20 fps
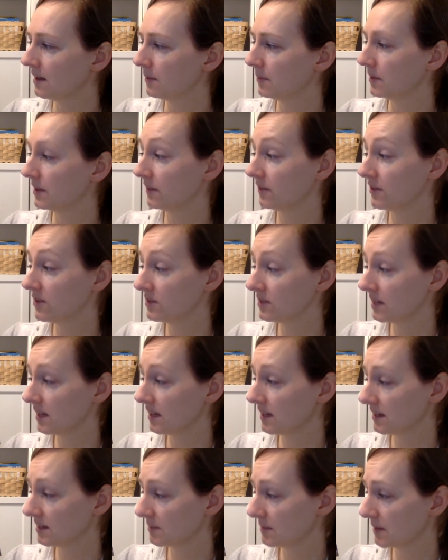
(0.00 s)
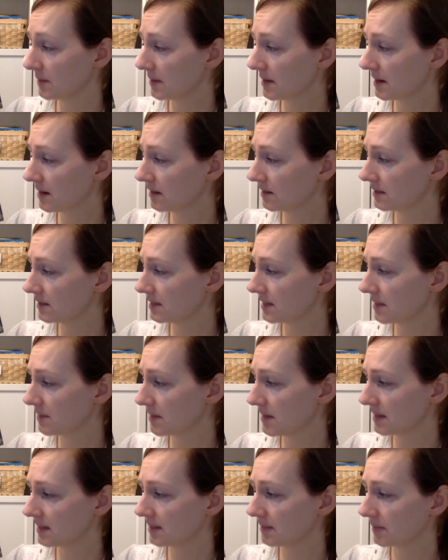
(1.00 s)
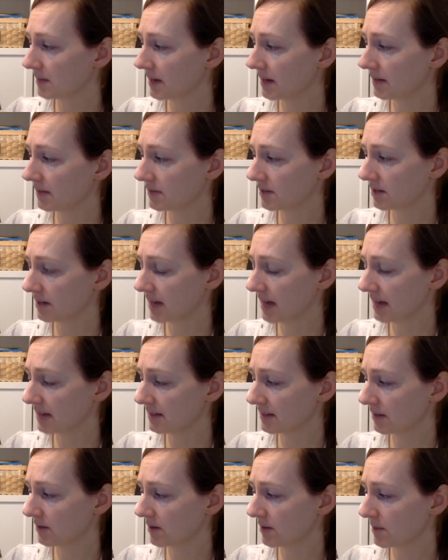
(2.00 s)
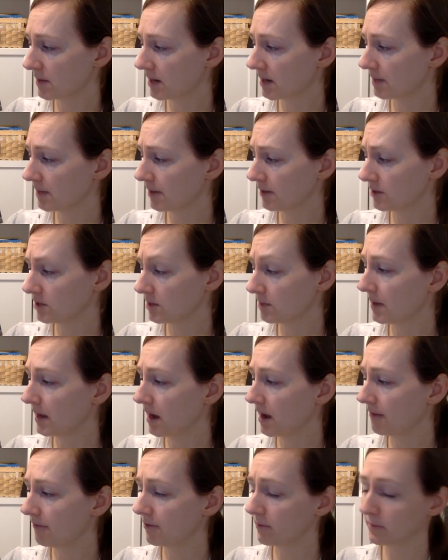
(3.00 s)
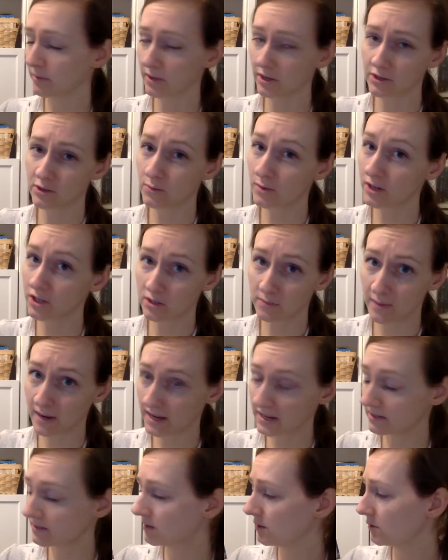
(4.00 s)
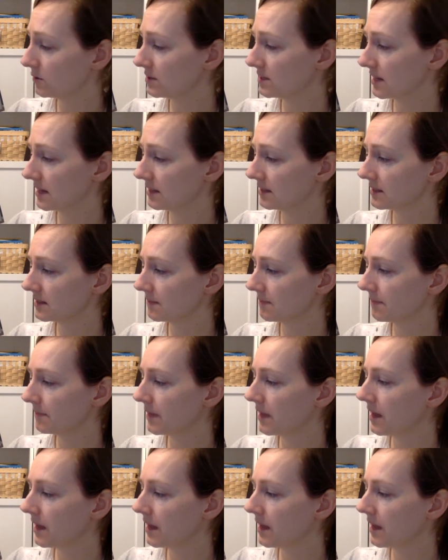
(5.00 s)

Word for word: But if you say that to my parents, they make some kind of sarcastic remark about jumping off a bridge, which makes no sense.